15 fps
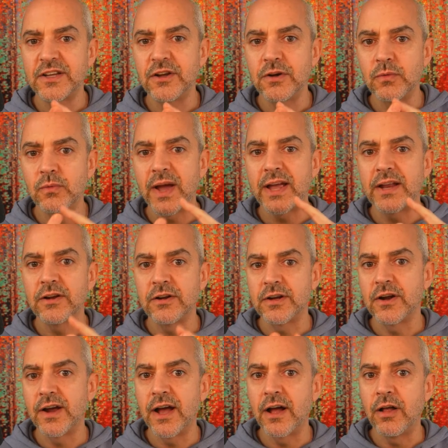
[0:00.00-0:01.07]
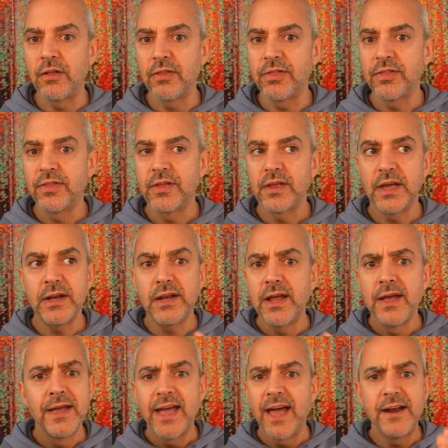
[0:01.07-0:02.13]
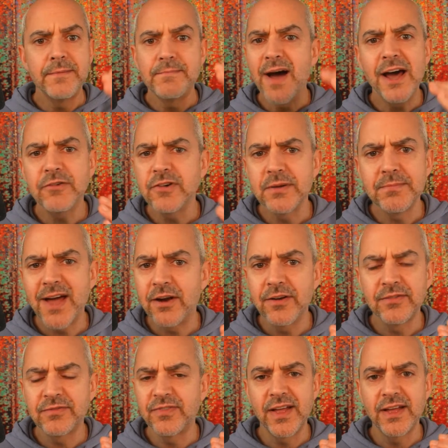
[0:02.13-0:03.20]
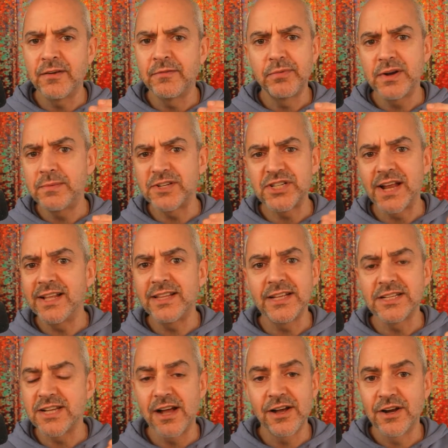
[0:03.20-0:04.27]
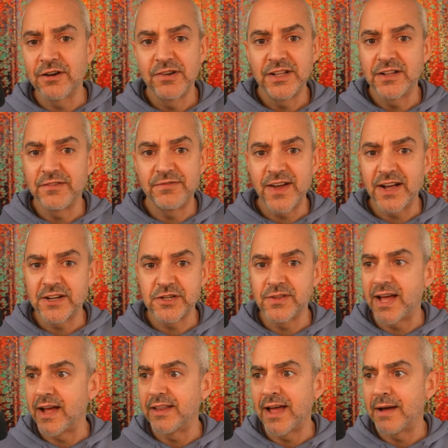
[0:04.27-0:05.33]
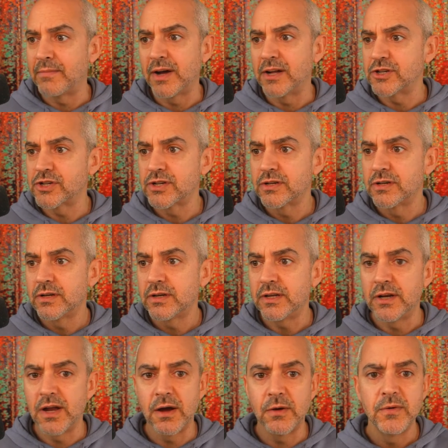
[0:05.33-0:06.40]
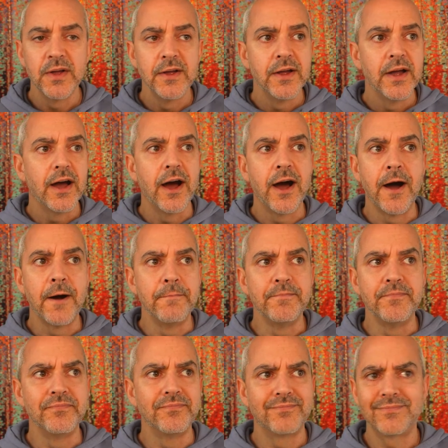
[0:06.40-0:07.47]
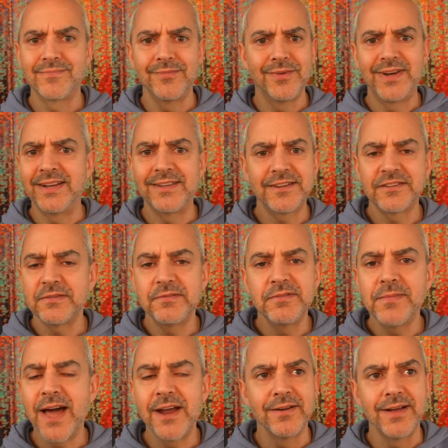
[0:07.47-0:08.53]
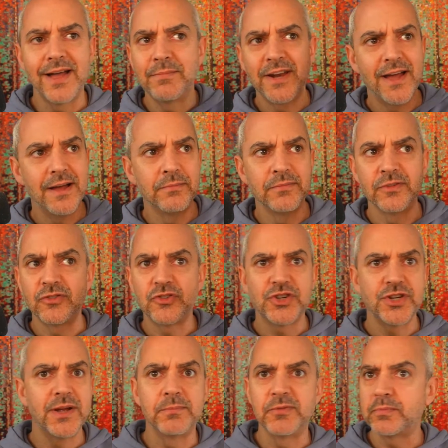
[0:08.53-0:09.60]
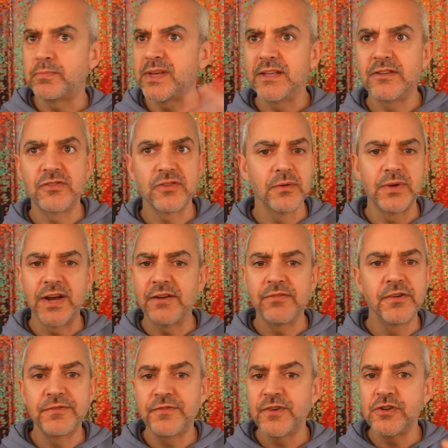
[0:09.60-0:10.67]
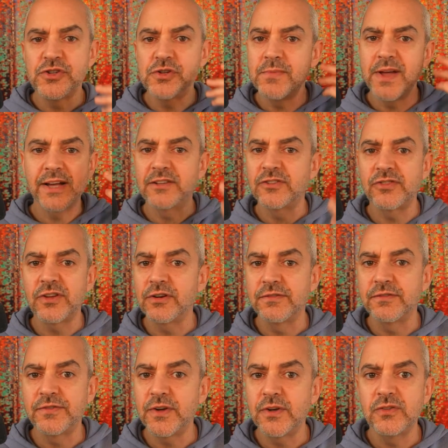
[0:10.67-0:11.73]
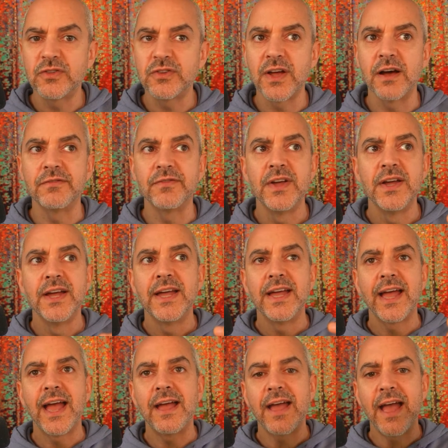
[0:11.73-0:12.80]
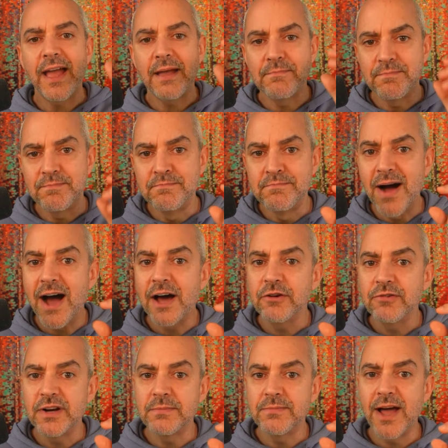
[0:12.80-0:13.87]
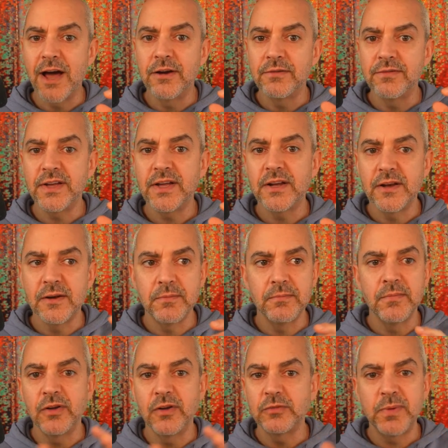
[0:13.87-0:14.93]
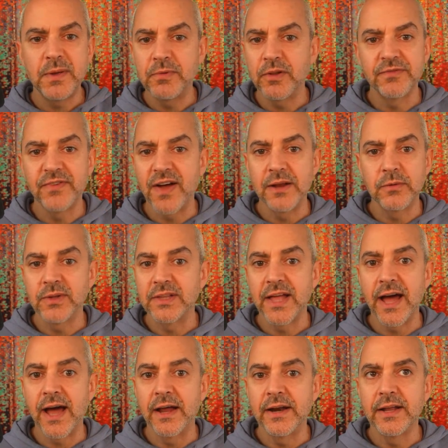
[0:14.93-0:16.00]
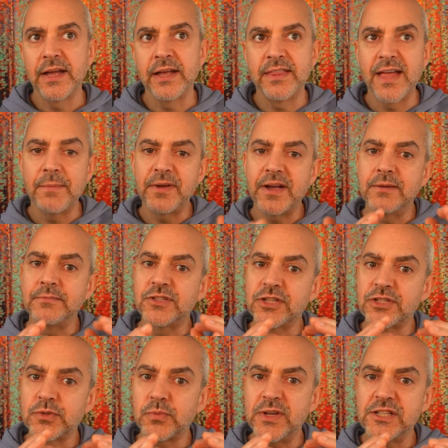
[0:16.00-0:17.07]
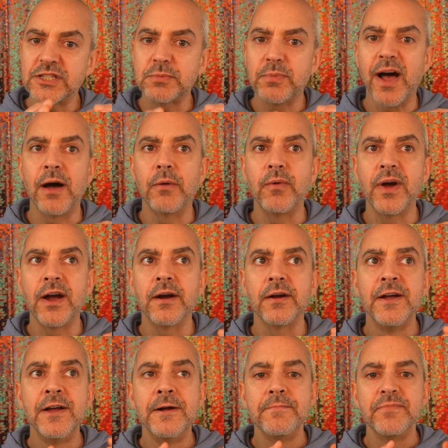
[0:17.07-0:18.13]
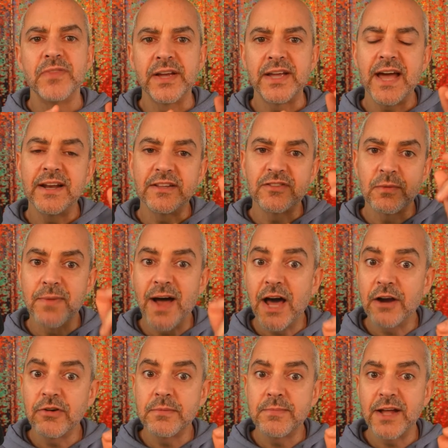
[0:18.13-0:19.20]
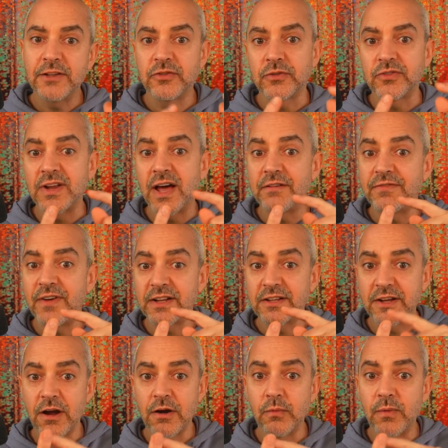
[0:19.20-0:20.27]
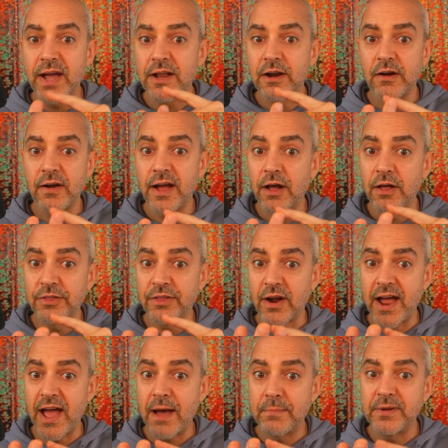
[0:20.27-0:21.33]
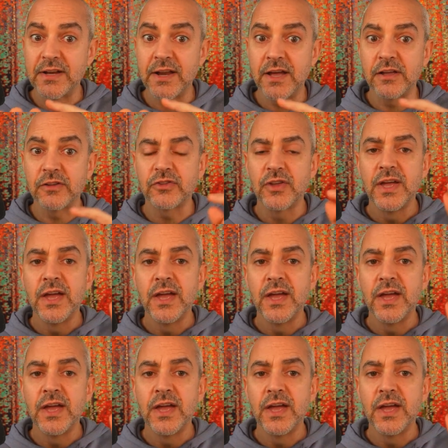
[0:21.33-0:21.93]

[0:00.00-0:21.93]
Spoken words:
your weight or your health? And a moderate amount of pretty much anything is not going to really affect you that much, you know? But it doesn't matter. M&Ms, chips, pizza, whatever food you may consider food stuff, a moderate amount of it, most people are fine with that. And that becomes the sweet spot where, again, it's a moderate amount, so it's not affecting our weight, our health, our happiness,